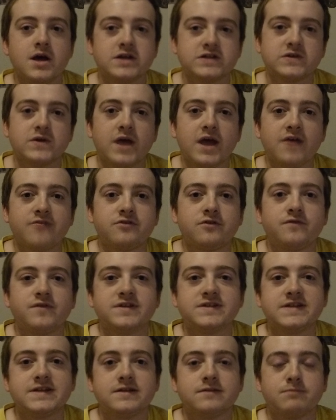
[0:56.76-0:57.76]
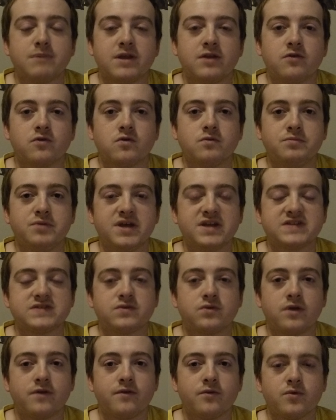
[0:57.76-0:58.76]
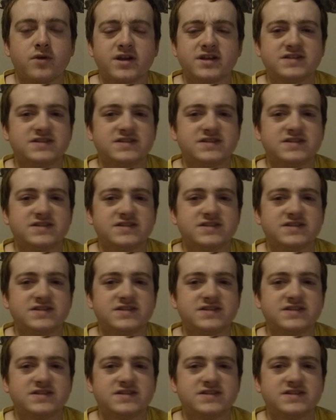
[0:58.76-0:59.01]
So after visiting my local pet store, everyone,